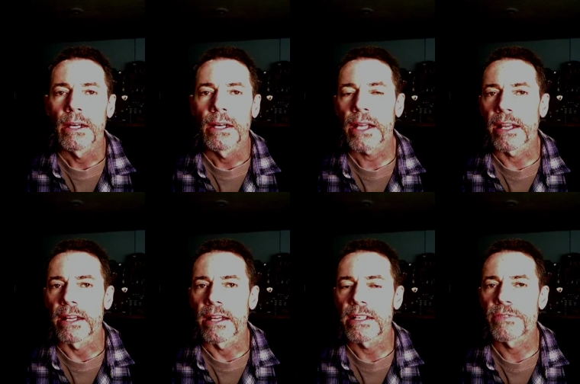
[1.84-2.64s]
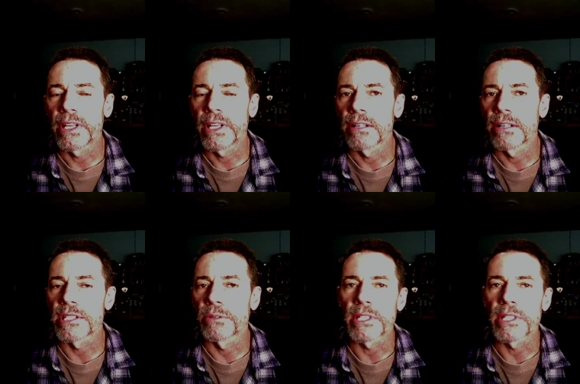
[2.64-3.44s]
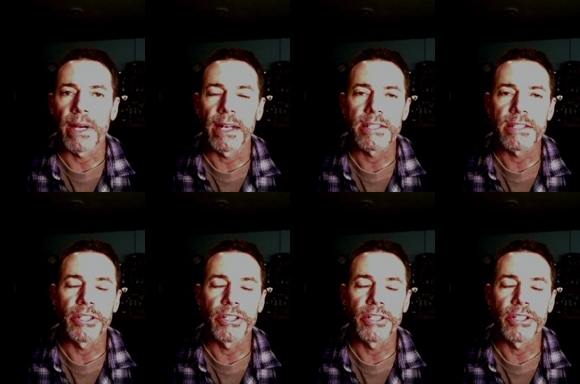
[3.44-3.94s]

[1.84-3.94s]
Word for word: Okay, uh, this video is in response